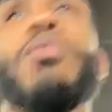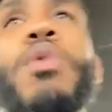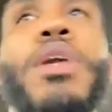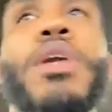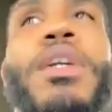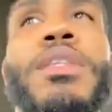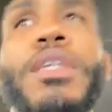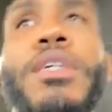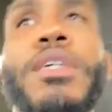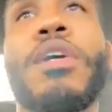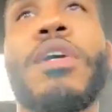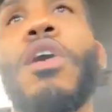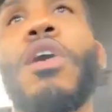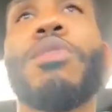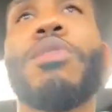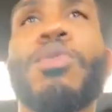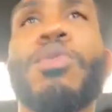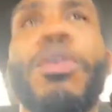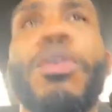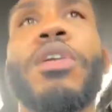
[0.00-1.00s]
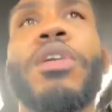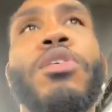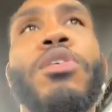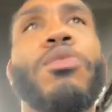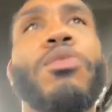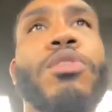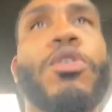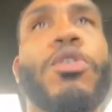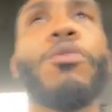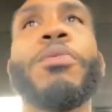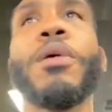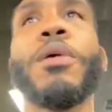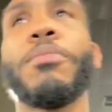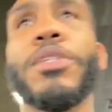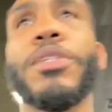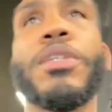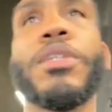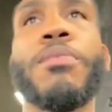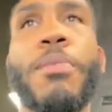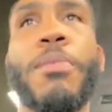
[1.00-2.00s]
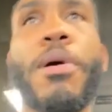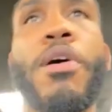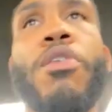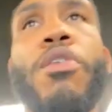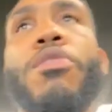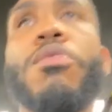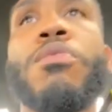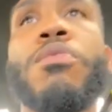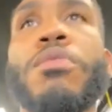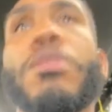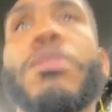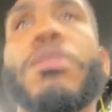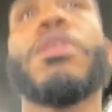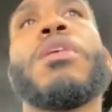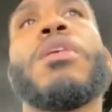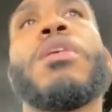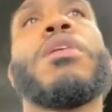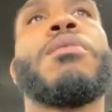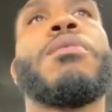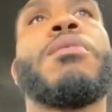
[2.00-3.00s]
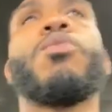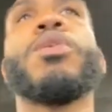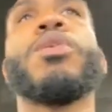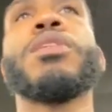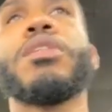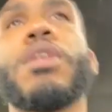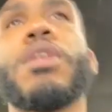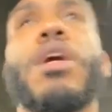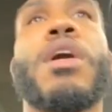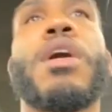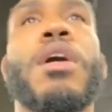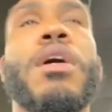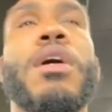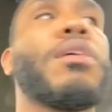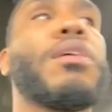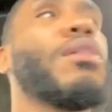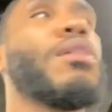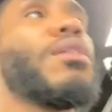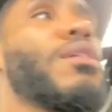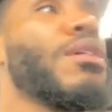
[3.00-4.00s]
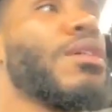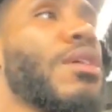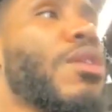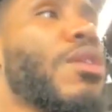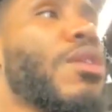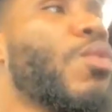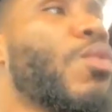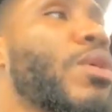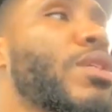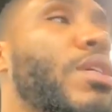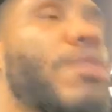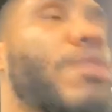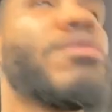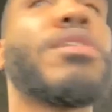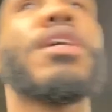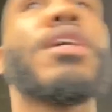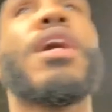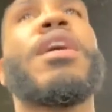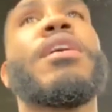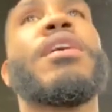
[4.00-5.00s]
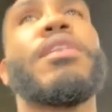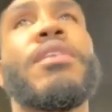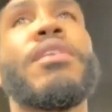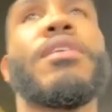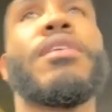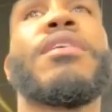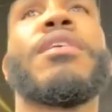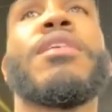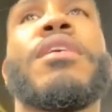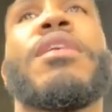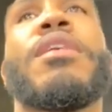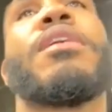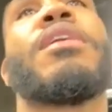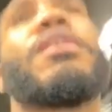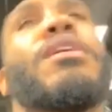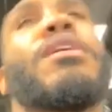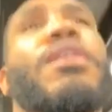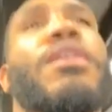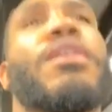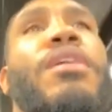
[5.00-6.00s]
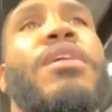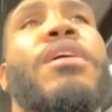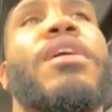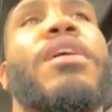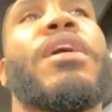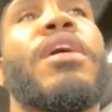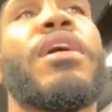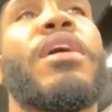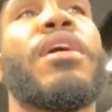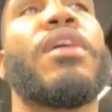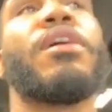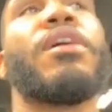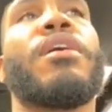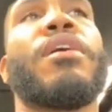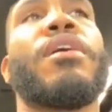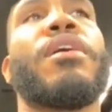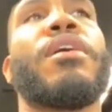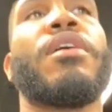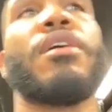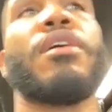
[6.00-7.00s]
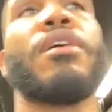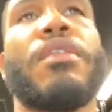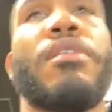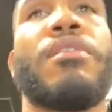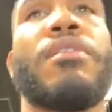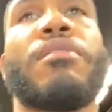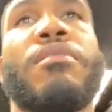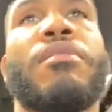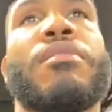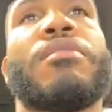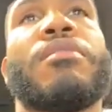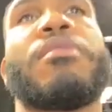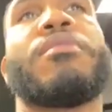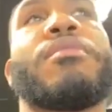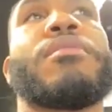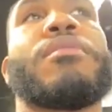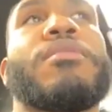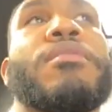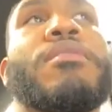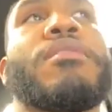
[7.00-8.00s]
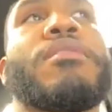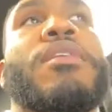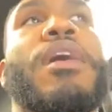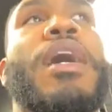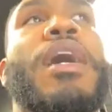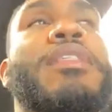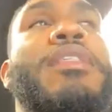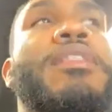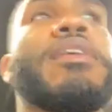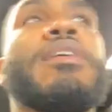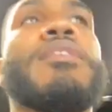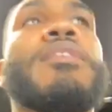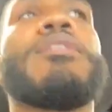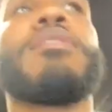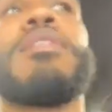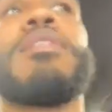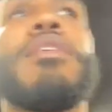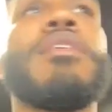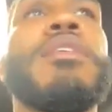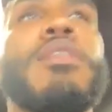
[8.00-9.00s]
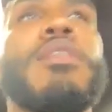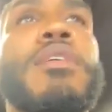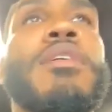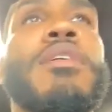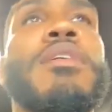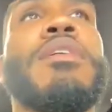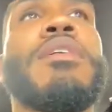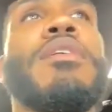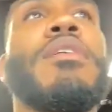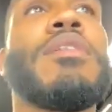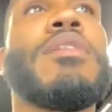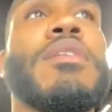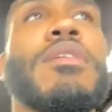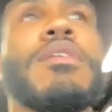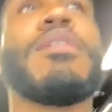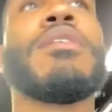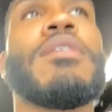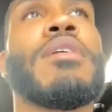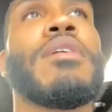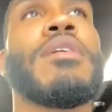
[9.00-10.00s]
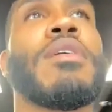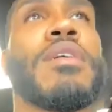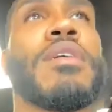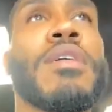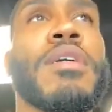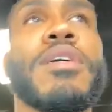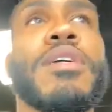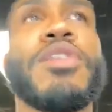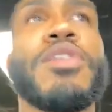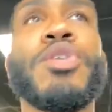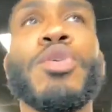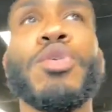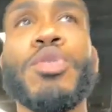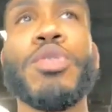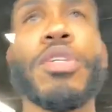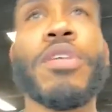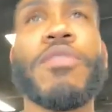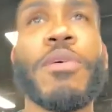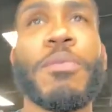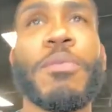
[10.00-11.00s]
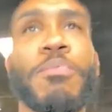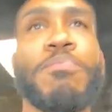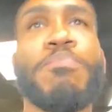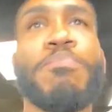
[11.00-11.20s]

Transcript: of the things I always wanted to do was open up a gym of my own. Once I retired, and I think the news of the